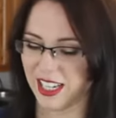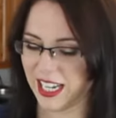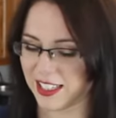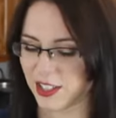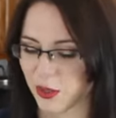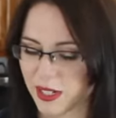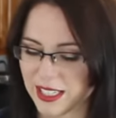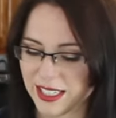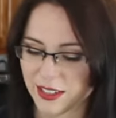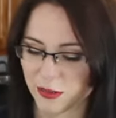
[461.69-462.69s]
It's so
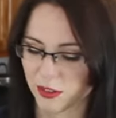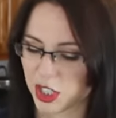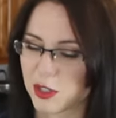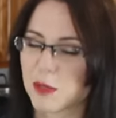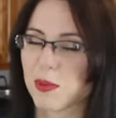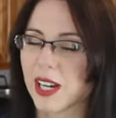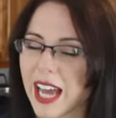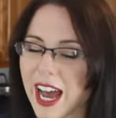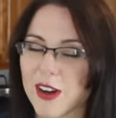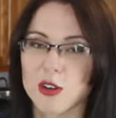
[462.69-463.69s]
easy to spread
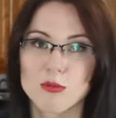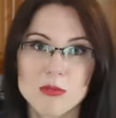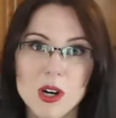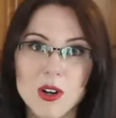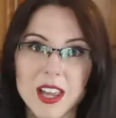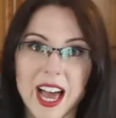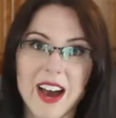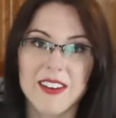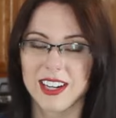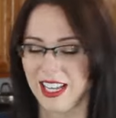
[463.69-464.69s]
out, roll
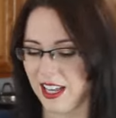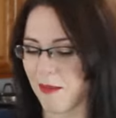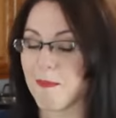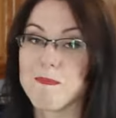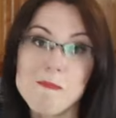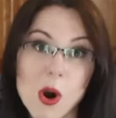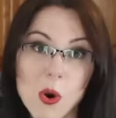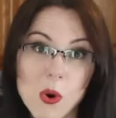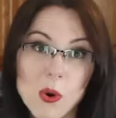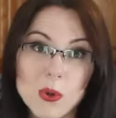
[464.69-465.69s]
out,
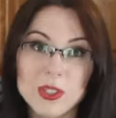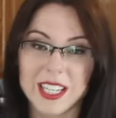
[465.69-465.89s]
mold.